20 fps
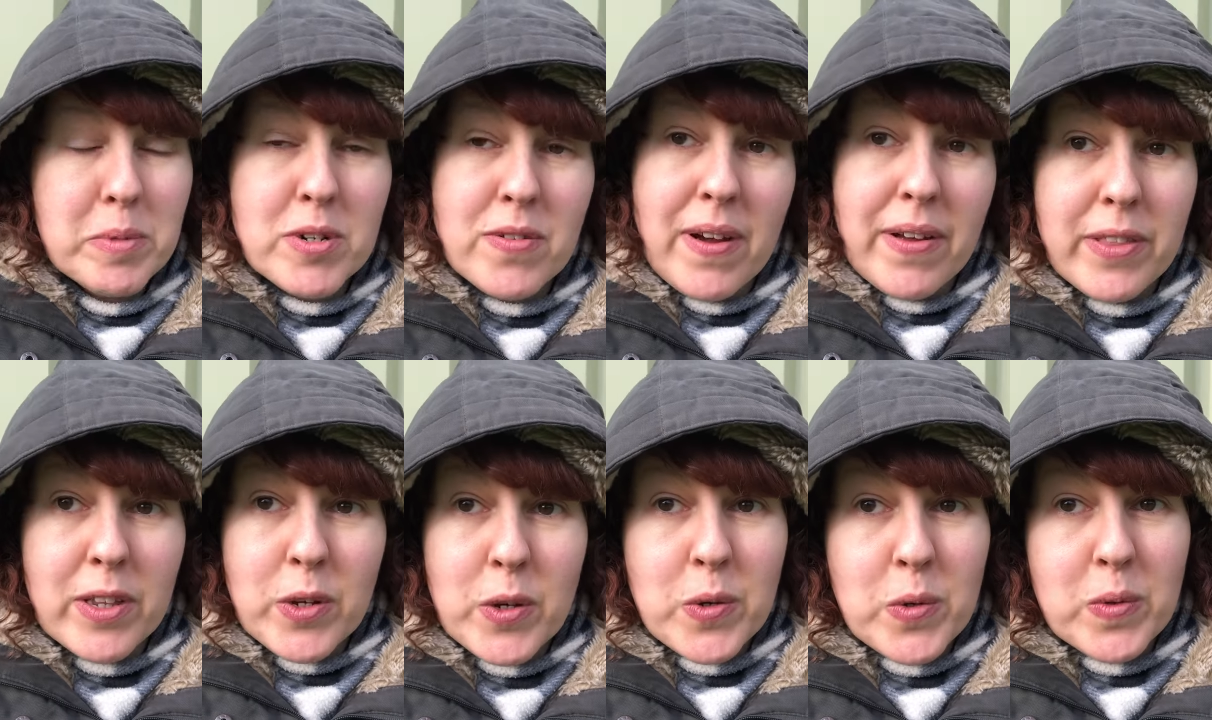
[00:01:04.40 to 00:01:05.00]
around
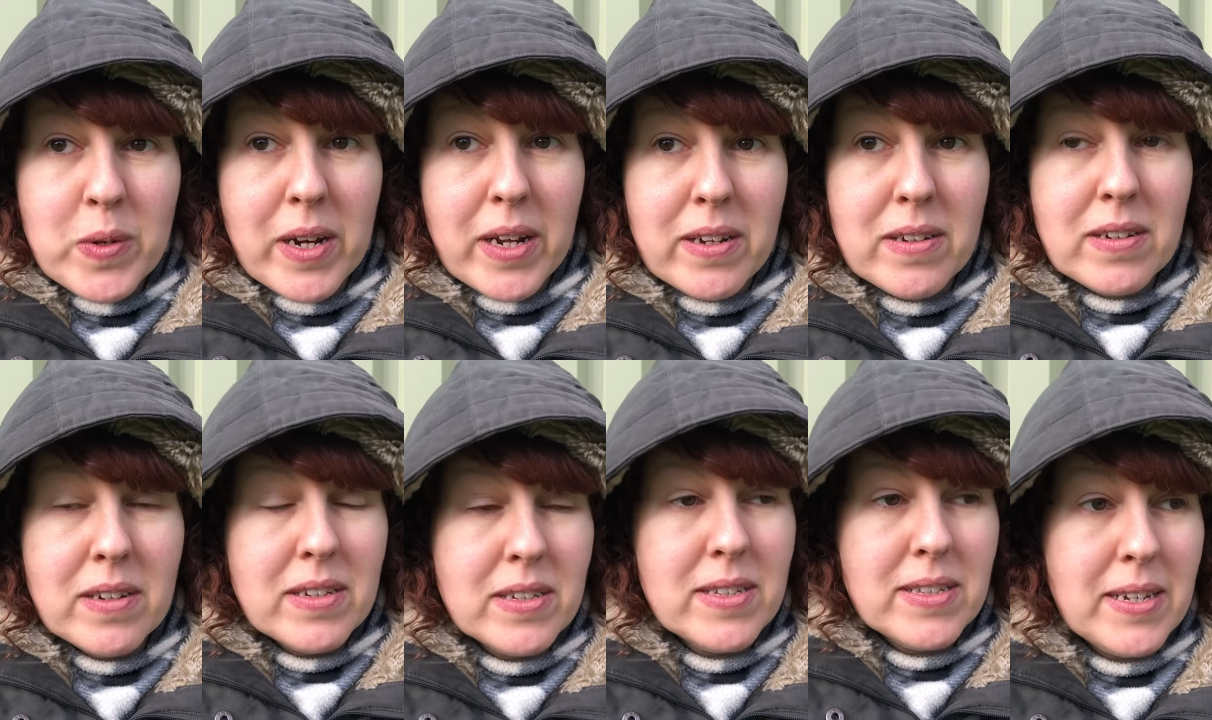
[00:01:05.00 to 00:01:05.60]
the corner
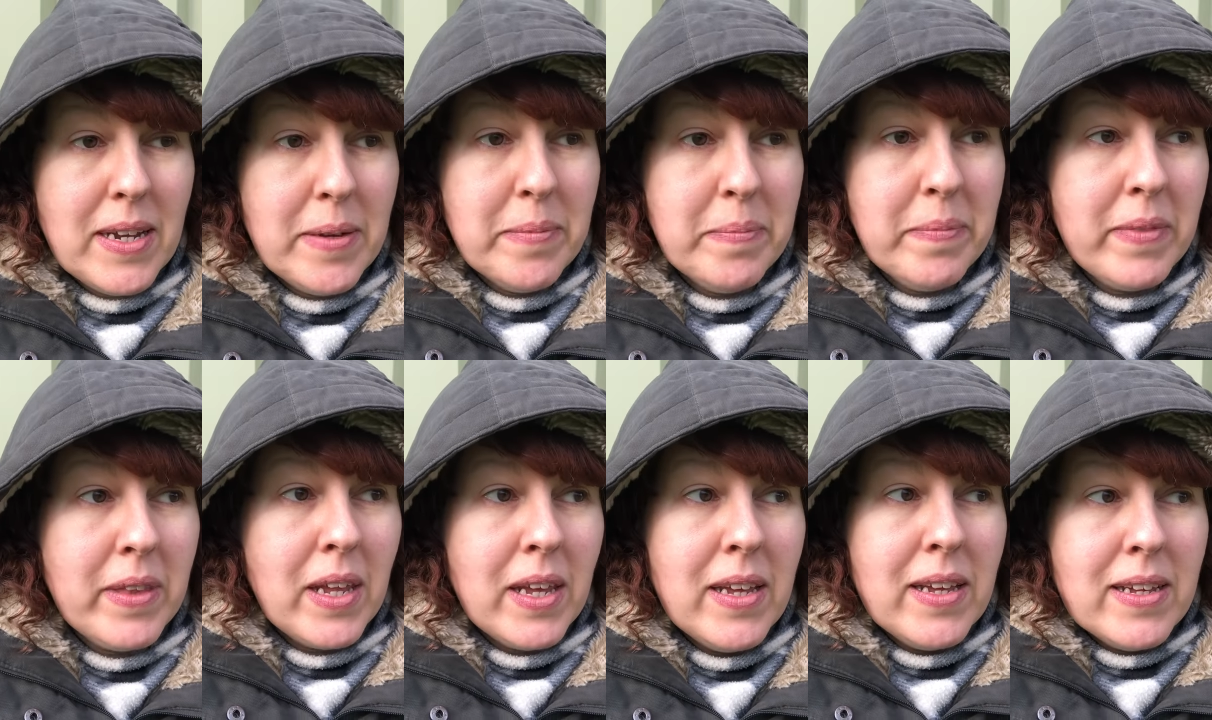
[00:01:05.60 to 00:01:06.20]
because
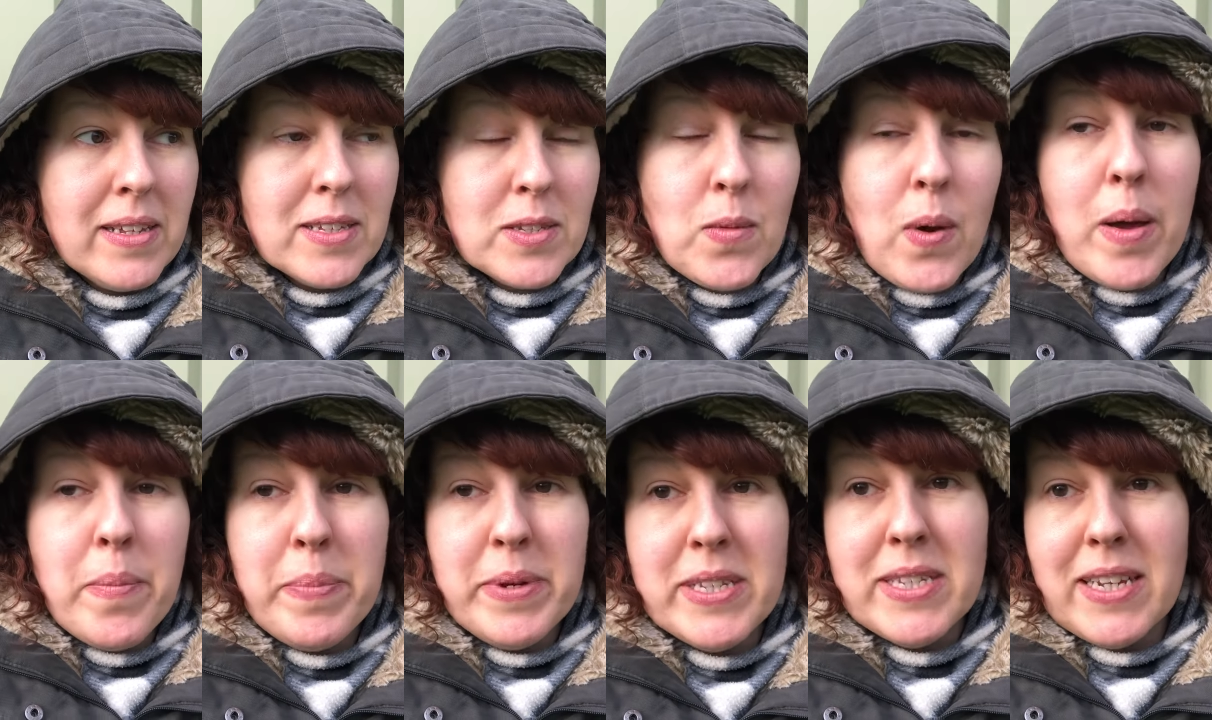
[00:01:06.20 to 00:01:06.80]
it's
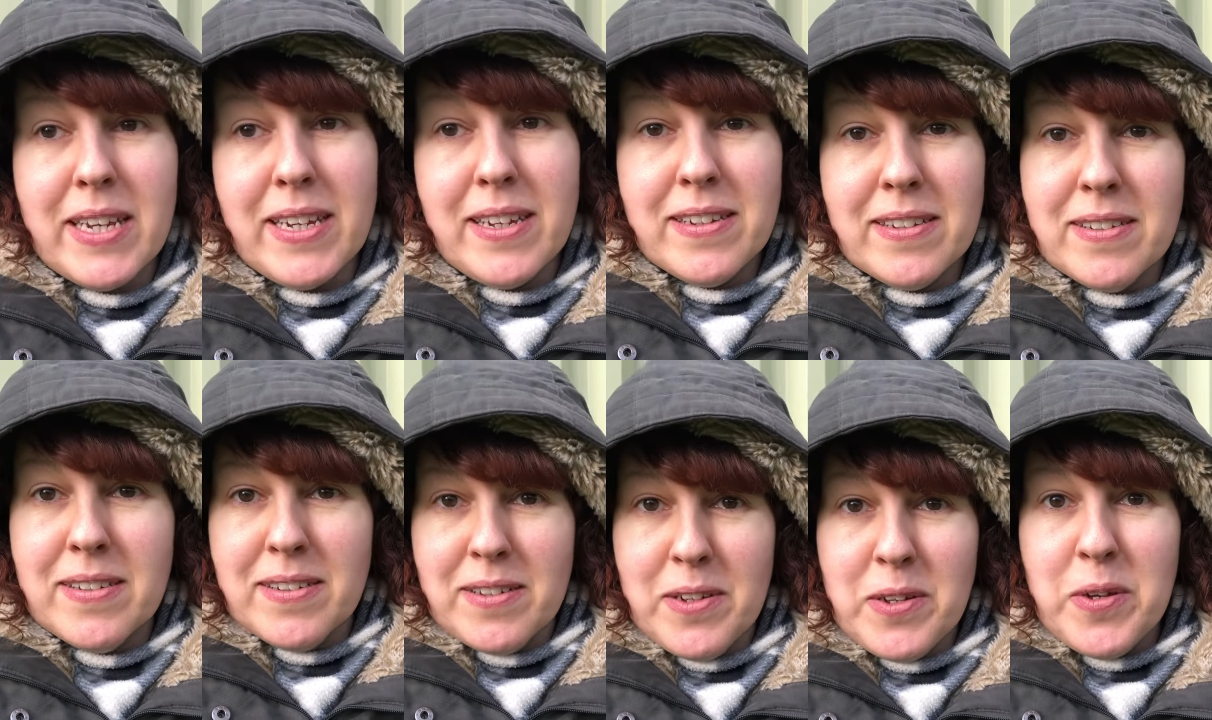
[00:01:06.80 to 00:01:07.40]
quite busy
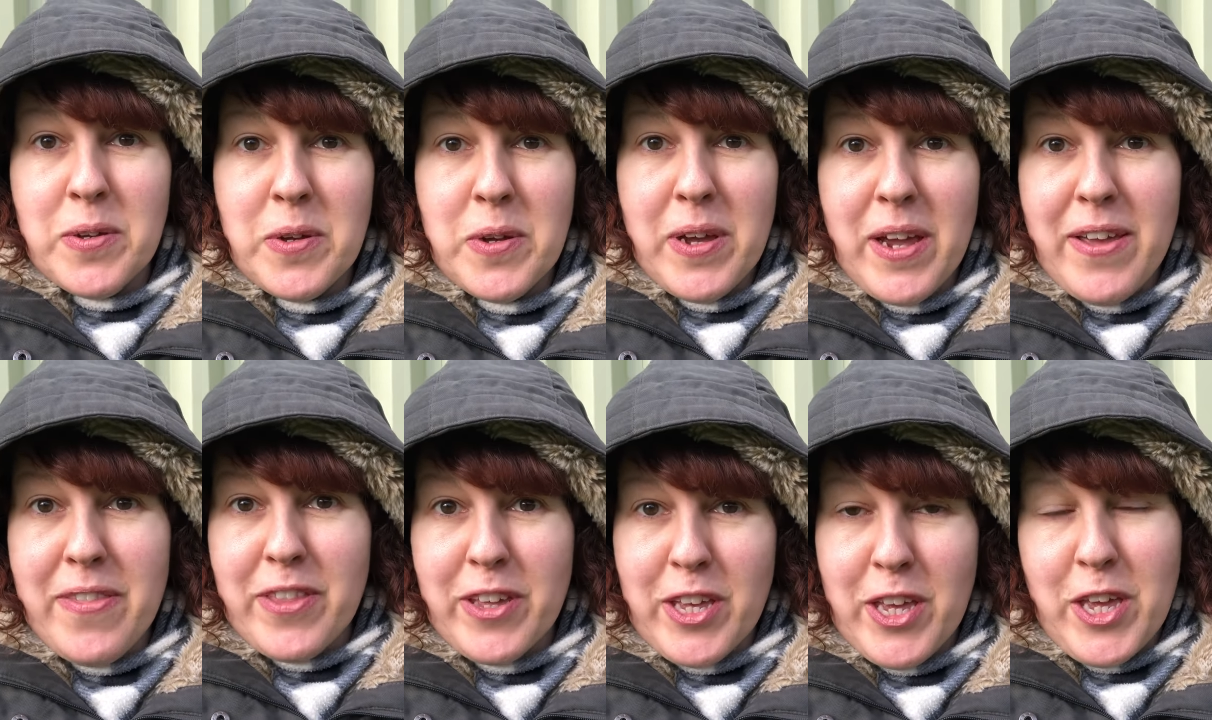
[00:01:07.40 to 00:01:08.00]

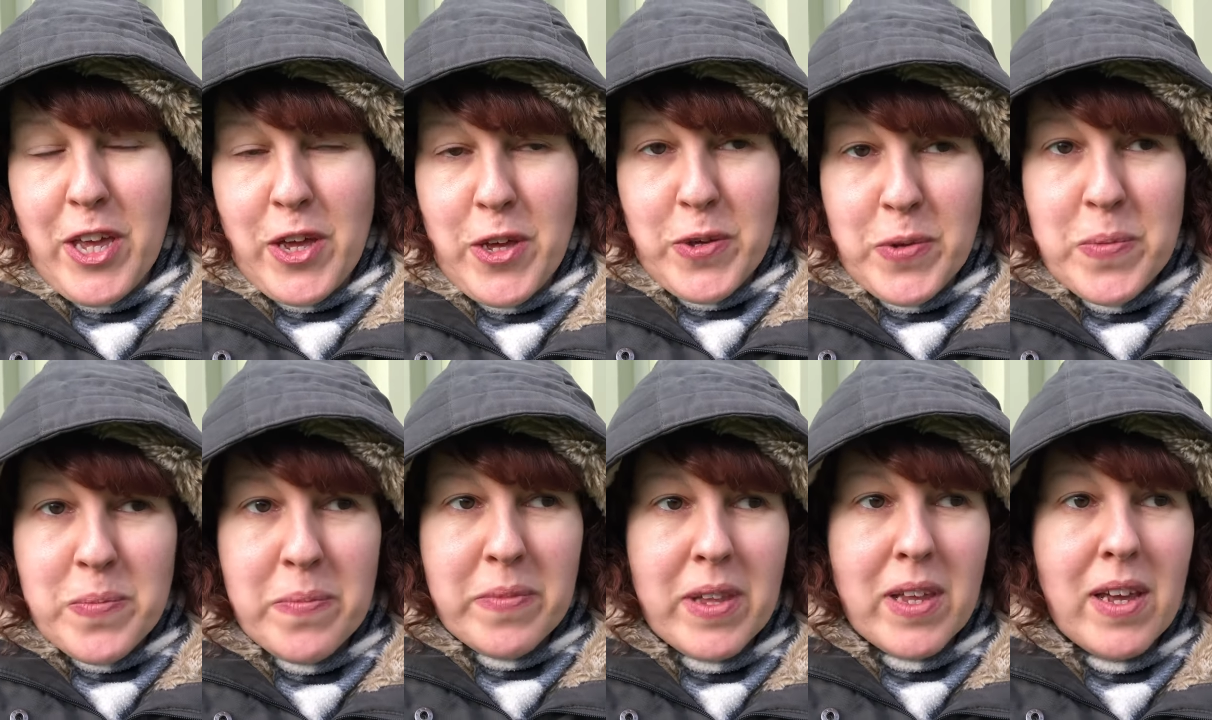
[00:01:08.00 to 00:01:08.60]
in the queue
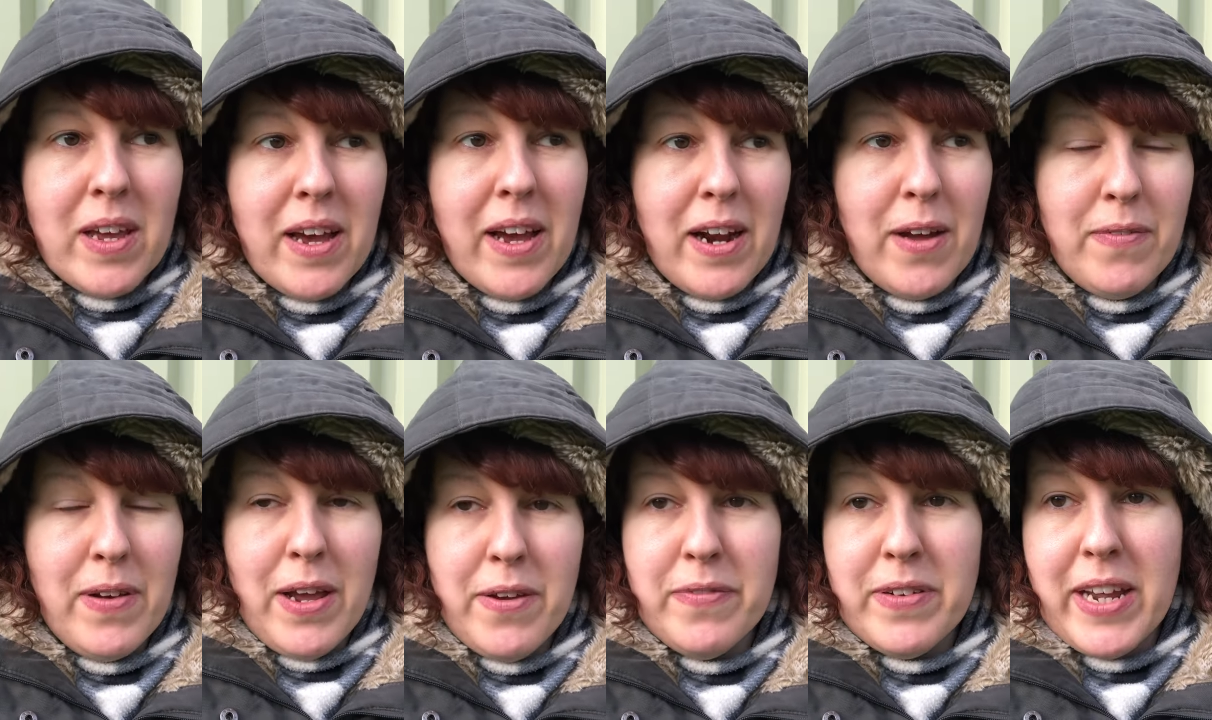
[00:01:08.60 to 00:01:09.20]
and I've
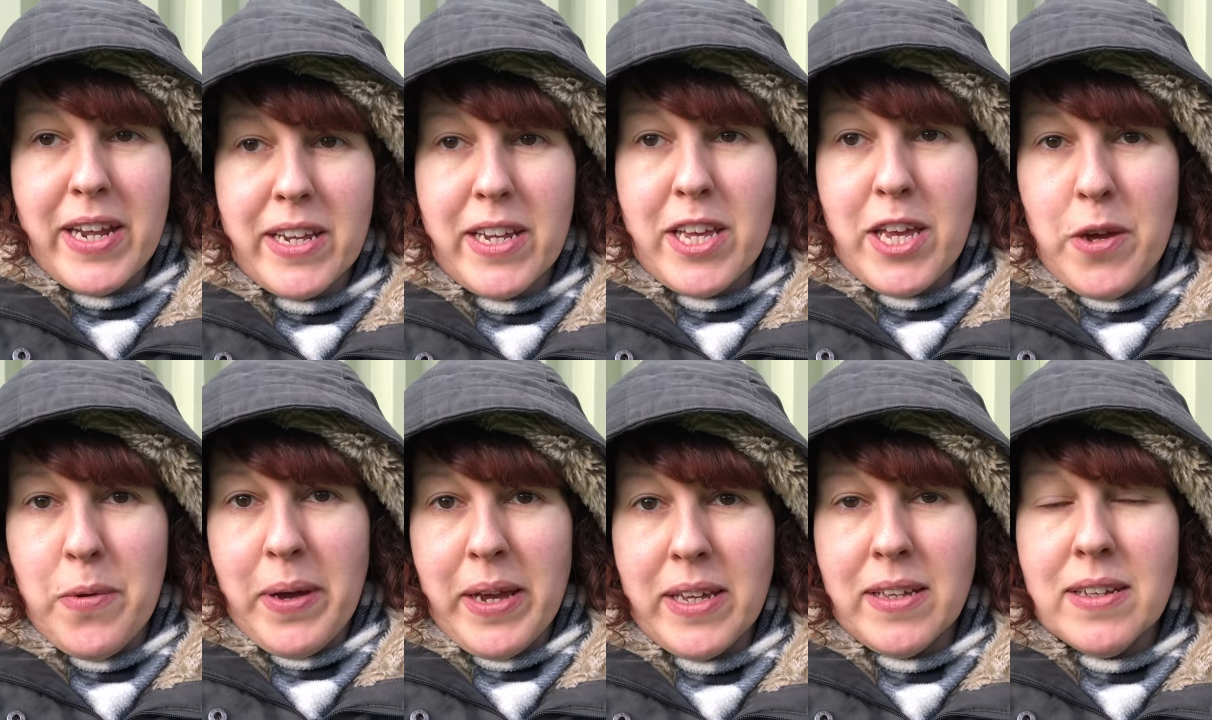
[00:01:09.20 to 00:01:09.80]
left Nick
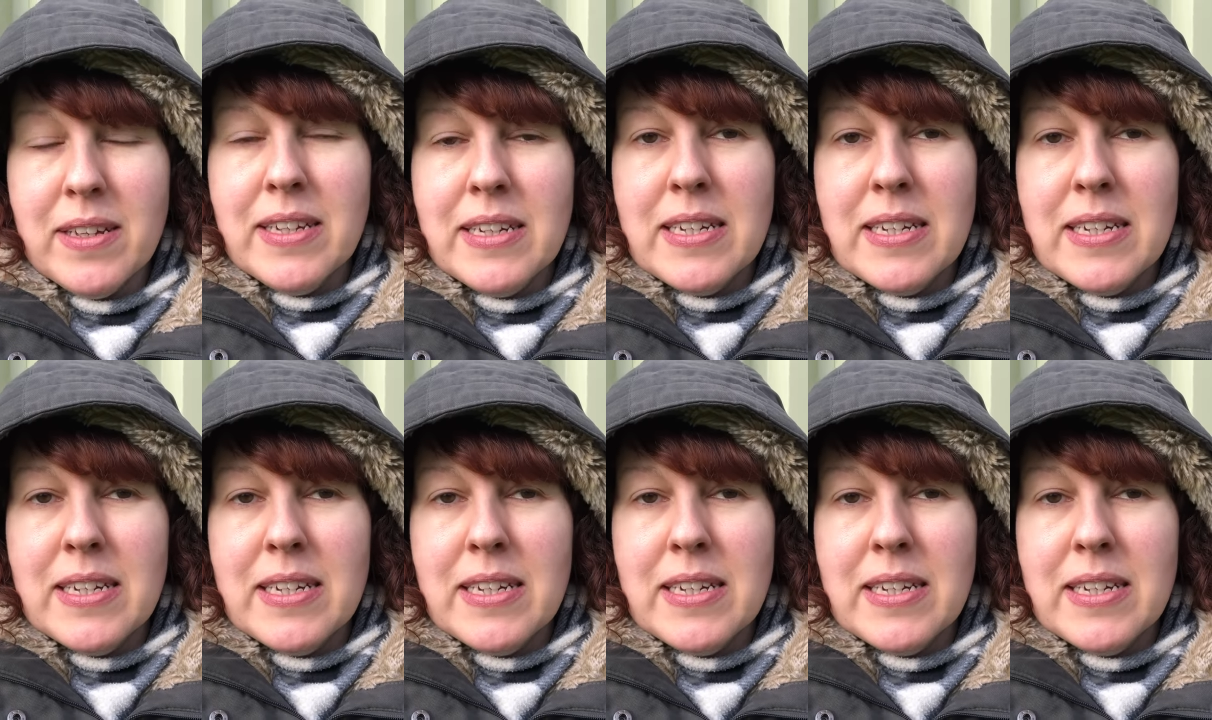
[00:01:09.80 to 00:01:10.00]
queuing.